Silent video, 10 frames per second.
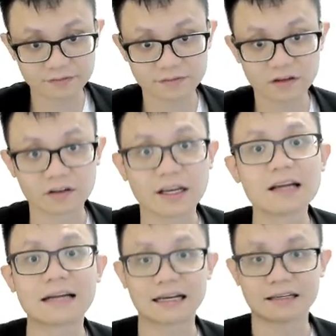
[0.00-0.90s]
Okay,
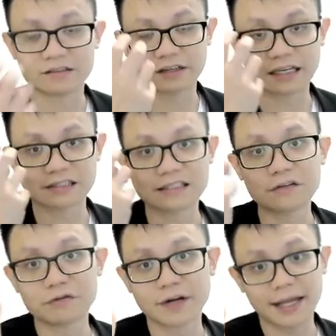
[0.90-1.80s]
like you can see
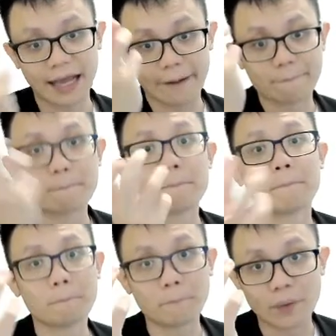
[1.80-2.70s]
red and
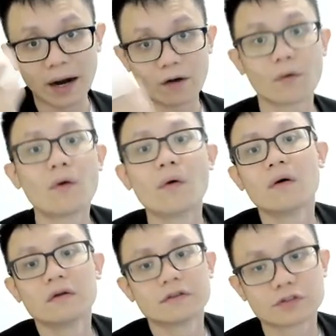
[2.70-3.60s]
brown.
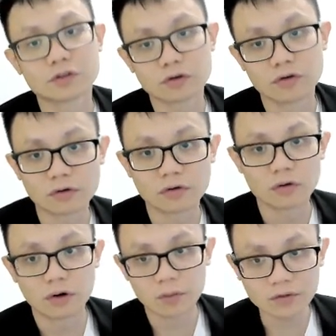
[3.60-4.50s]
So
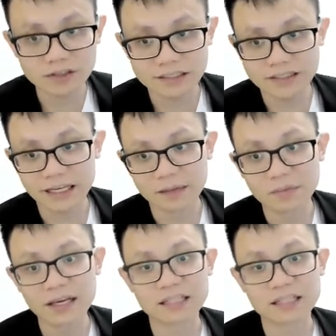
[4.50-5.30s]
almost the same. Here is